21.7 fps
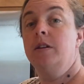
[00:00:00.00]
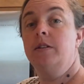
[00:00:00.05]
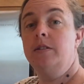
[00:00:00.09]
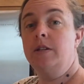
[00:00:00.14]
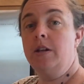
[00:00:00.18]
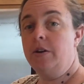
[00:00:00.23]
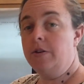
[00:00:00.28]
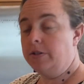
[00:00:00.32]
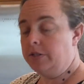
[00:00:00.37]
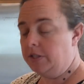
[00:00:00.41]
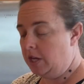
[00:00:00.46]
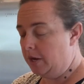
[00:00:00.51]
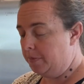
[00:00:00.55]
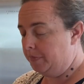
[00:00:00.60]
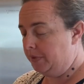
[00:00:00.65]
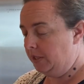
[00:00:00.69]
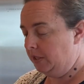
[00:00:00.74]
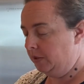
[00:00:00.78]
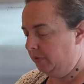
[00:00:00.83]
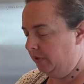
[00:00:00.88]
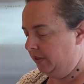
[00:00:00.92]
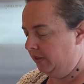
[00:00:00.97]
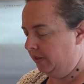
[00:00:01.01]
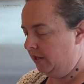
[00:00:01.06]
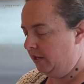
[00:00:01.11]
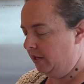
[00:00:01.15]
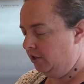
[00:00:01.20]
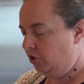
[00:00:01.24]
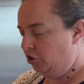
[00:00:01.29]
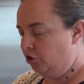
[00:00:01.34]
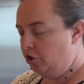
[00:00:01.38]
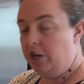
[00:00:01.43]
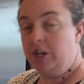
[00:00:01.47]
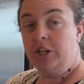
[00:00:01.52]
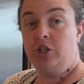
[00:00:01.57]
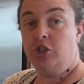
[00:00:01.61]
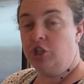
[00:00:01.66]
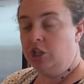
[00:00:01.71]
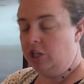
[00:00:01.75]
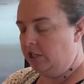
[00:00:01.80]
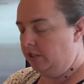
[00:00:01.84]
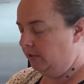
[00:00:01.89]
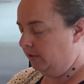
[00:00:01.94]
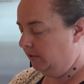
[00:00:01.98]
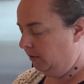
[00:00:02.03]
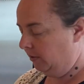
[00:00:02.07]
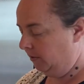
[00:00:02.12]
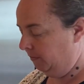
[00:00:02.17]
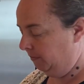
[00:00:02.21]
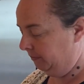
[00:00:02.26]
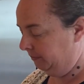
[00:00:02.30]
Now I'll top these with the shredded cheese.